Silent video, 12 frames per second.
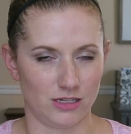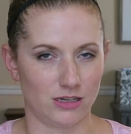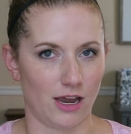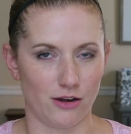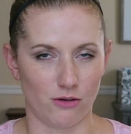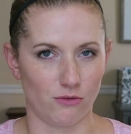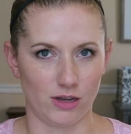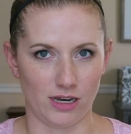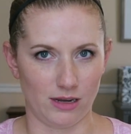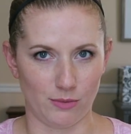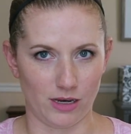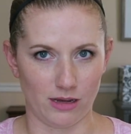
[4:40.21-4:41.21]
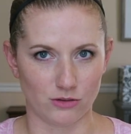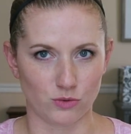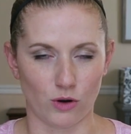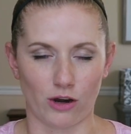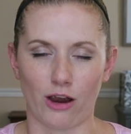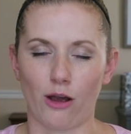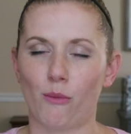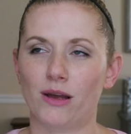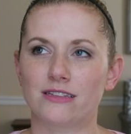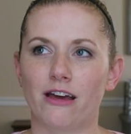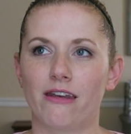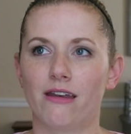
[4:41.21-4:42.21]
I don't want anybody else working on my
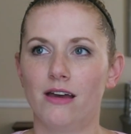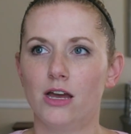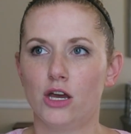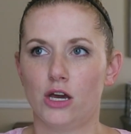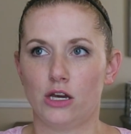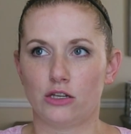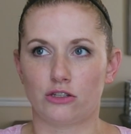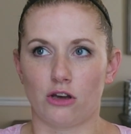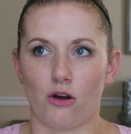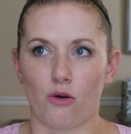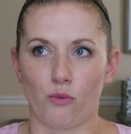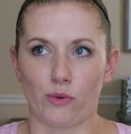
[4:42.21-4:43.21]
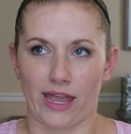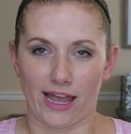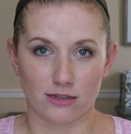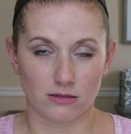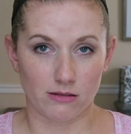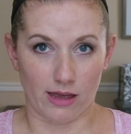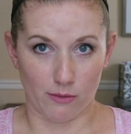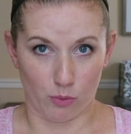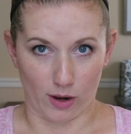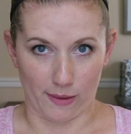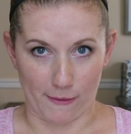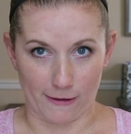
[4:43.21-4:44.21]
son. So we canceled that
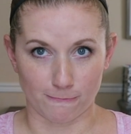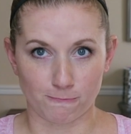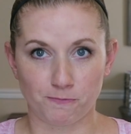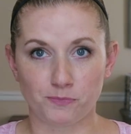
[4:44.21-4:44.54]
appointment,